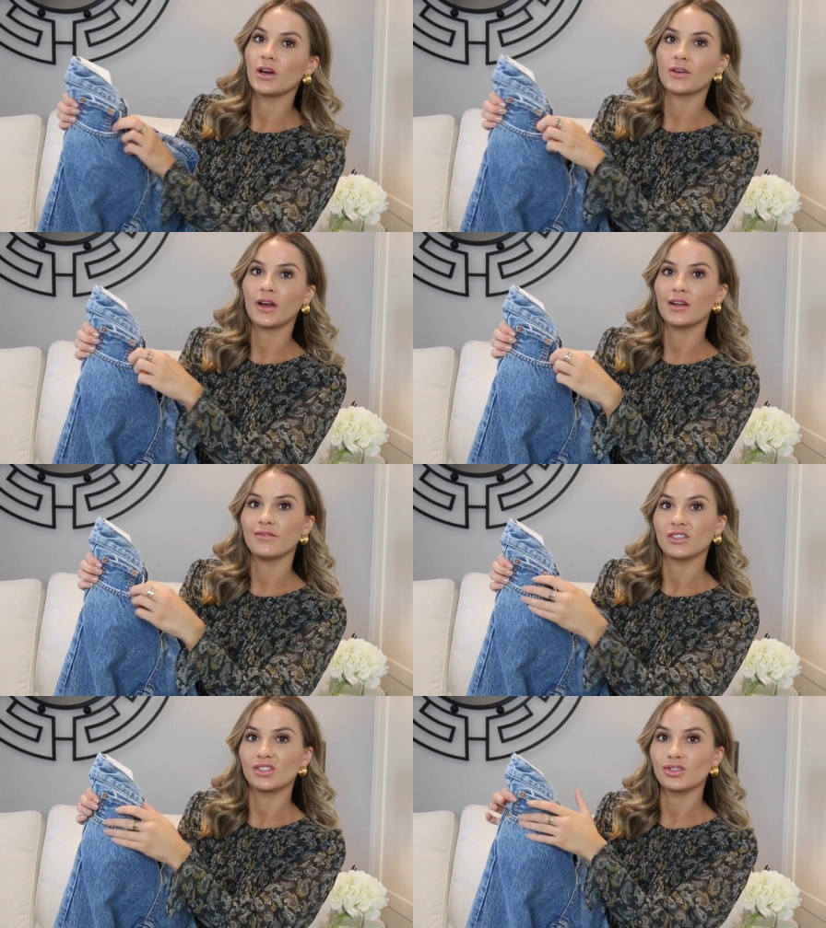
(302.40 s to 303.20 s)
are, they're kind
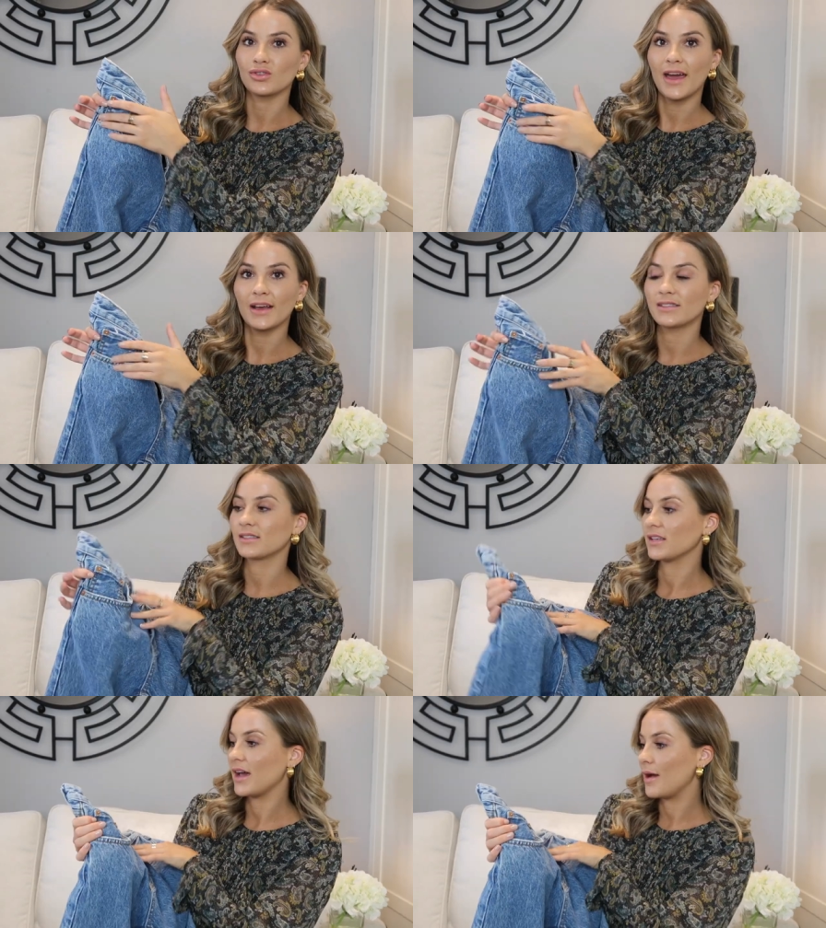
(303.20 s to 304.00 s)
of
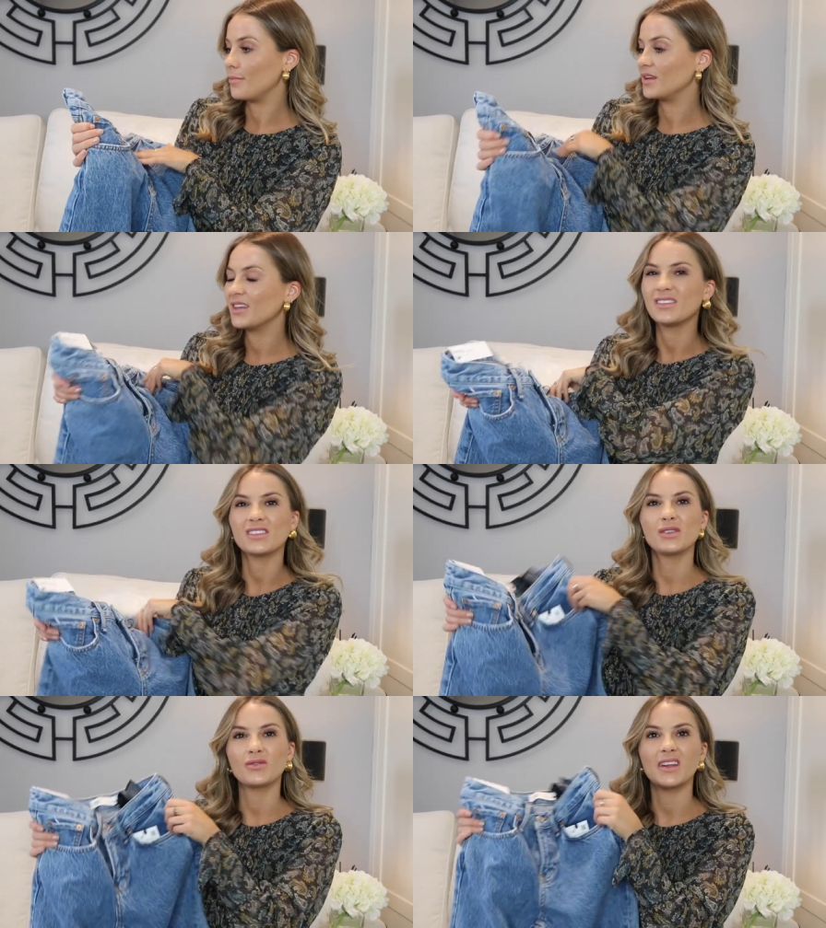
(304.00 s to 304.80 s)
distressed. Um, and yeah, they
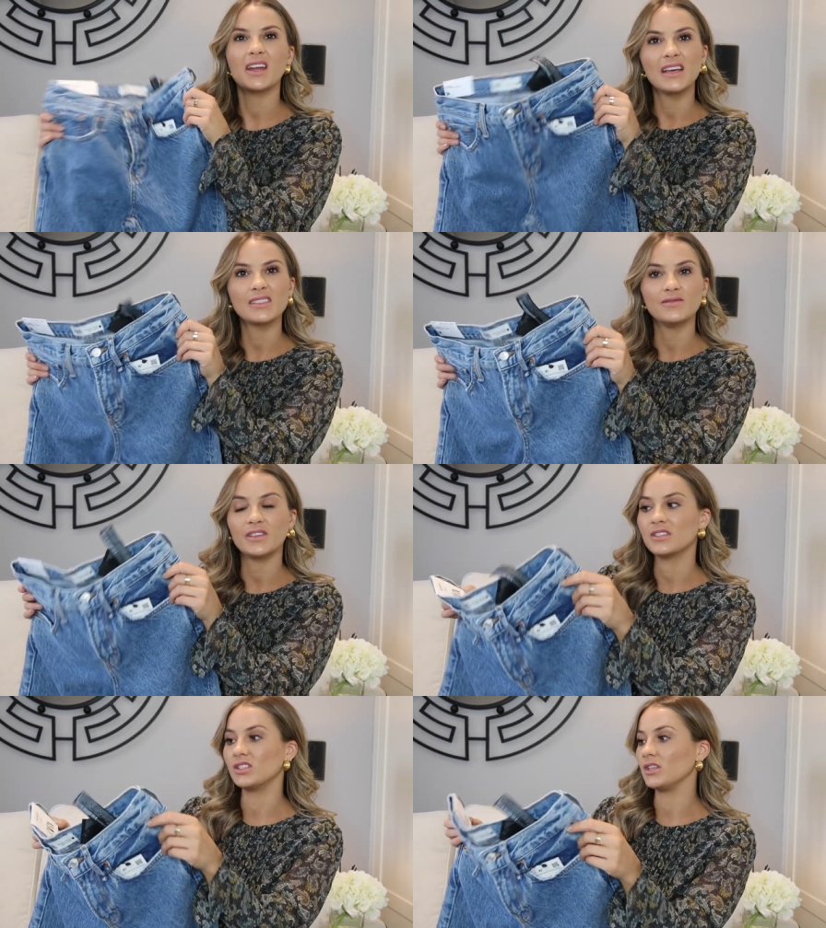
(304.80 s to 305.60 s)
just look really nice and
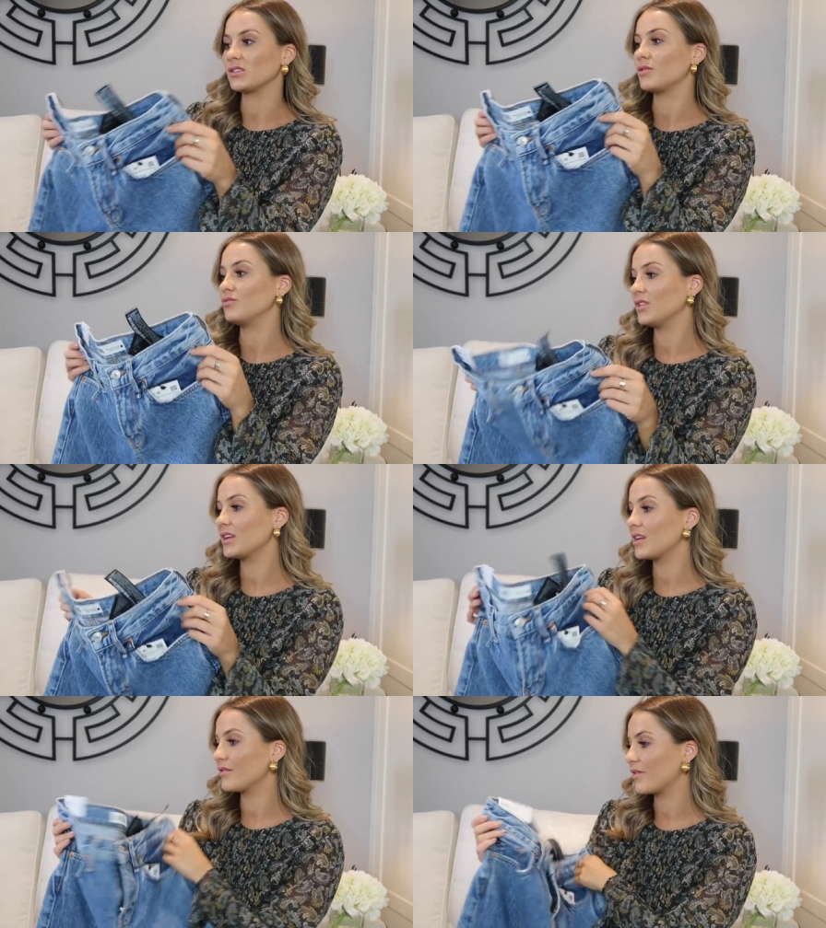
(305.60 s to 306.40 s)
vintagey, so I
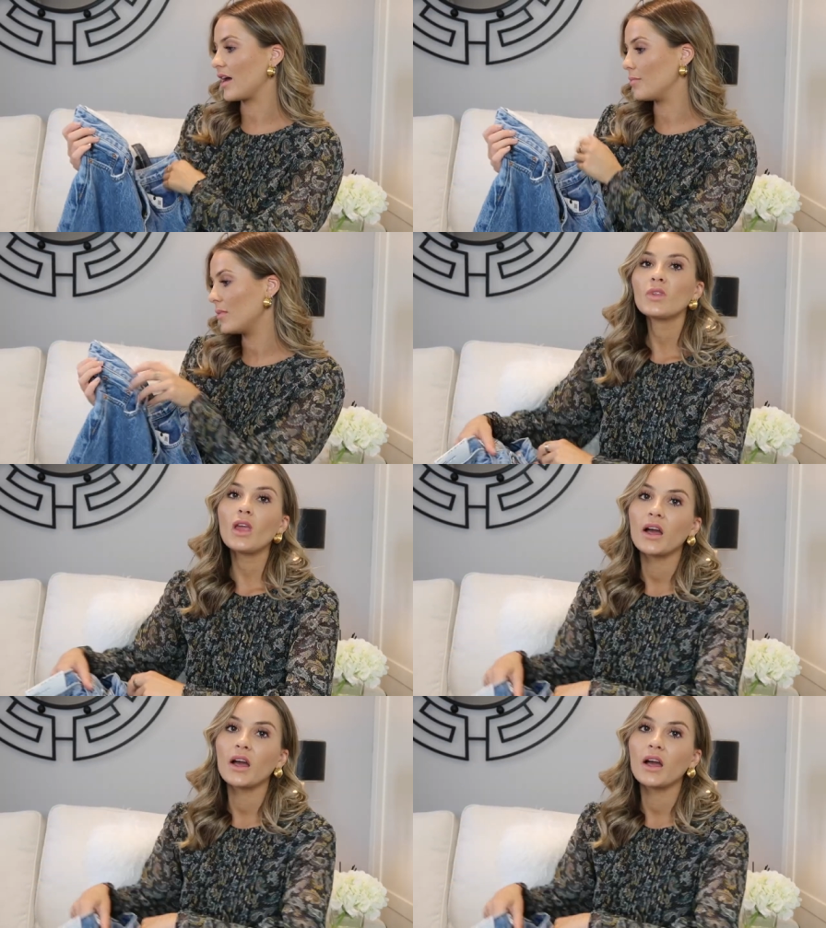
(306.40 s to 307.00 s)
really love them.